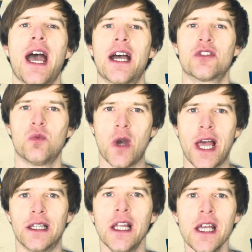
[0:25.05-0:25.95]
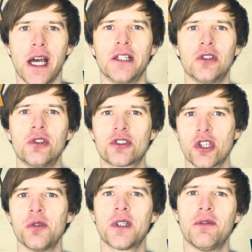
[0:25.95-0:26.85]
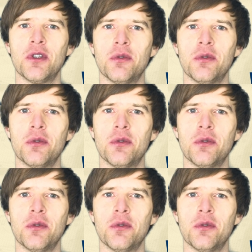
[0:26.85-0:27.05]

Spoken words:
as well. And I'll also give